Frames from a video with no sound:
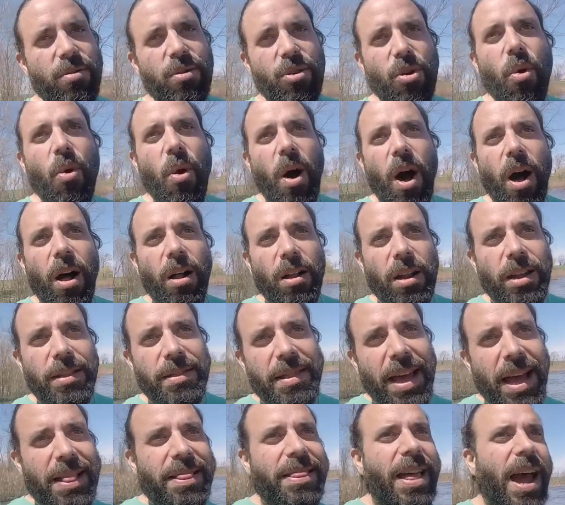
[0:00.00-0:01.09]
go all in
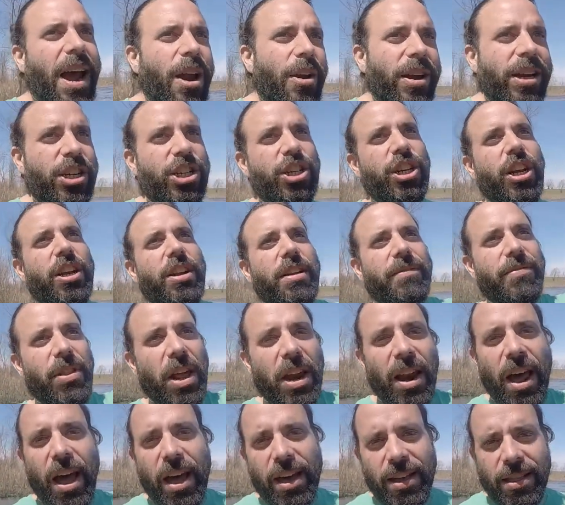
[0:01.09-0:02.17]
that direction of the
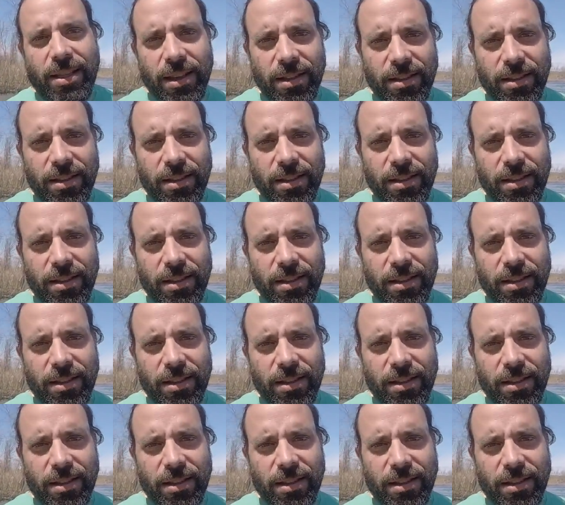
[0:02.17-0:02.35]
light.